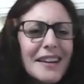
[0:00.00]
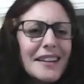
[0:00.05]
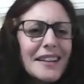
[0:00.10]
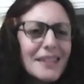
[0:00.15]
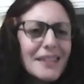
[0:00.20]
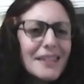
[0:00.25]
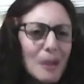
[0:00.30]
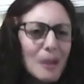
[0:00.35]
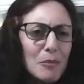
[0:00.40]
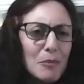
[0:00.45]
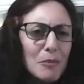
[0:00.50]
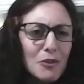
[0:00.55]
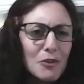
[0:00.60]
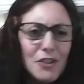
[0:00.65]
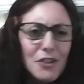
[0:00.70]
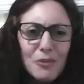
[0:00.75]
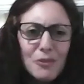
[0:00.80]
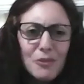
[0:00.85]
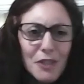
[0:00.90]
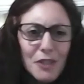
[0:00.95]
I'm not
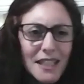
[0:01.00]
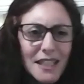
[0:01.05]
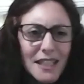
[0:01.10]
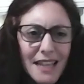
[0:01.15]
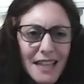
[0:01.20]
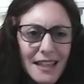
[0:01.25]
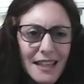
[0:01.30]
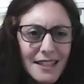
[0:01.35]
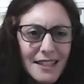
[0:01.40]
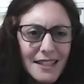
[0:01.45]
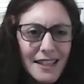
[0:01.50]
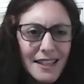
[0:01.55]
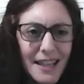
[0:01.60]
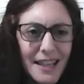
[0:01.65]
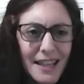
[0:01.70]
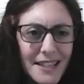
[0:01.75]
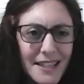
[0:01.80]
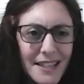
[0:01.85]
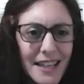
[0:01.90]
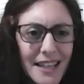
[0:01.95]
wanting to say that's the
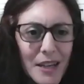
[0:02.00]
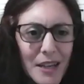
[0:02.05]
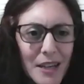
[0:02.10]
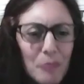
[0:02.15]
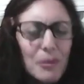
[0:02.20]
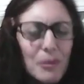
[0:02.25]
case here,